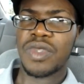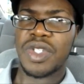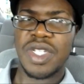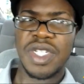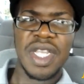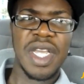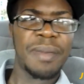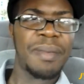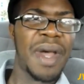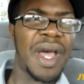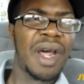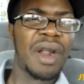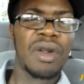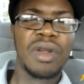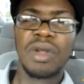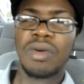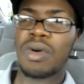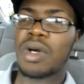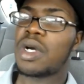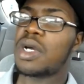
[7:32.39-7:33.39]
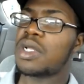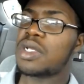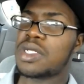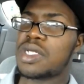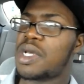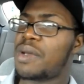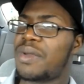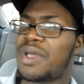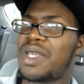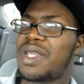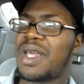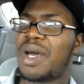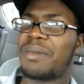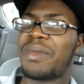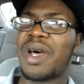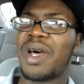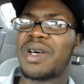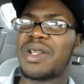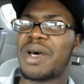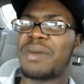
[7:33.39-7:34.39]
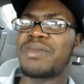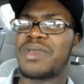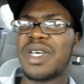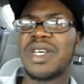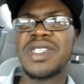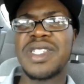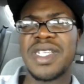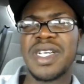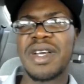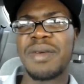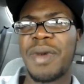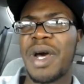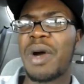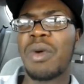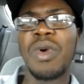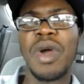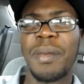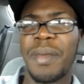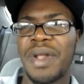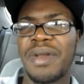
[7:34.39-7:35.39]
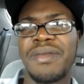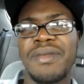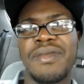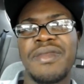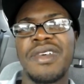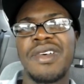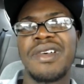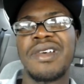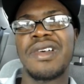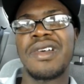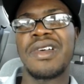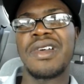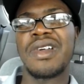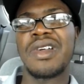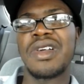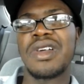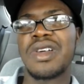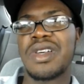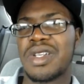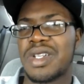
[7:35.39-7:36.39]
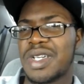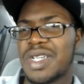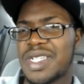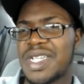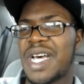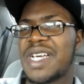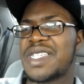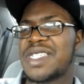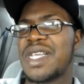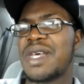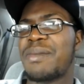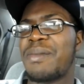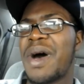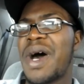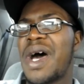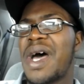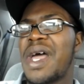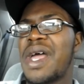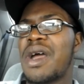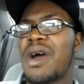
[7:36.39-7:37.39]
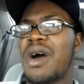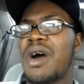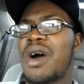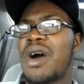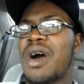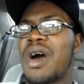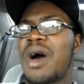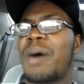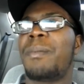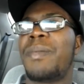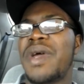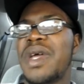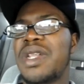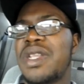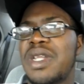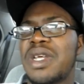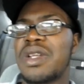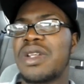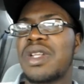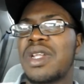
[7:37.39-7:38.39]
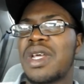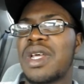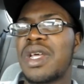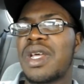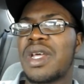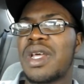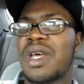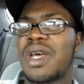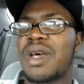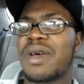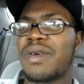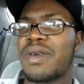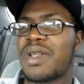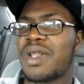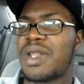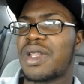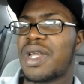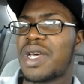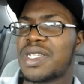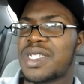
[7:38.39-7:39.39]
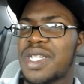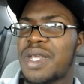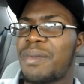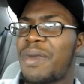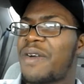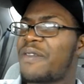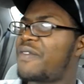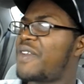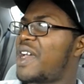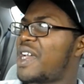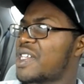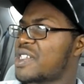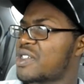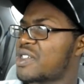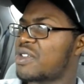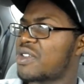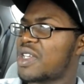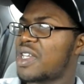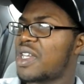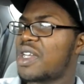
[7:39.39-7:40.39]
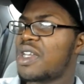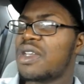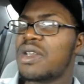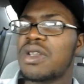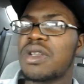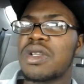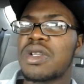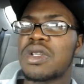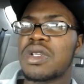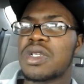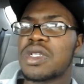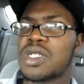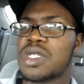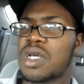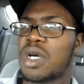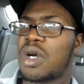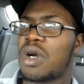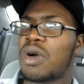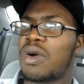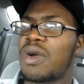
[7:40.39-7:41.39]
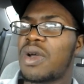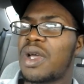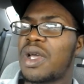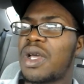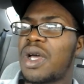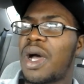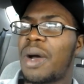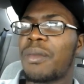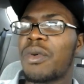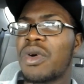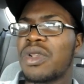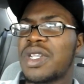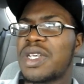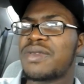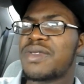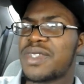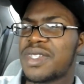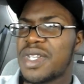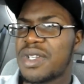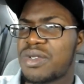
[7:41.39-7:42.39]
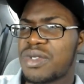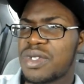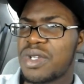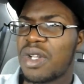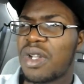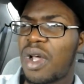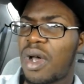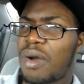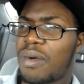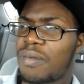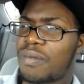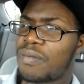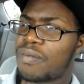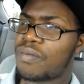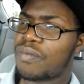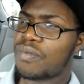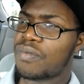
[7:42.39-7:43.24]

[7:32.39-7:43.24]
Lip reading: Just get mad all you want. I mean, I'm done talking about women. Because I said my opinion. And I said my facts, okay? So, I'm going to leave the subject alone.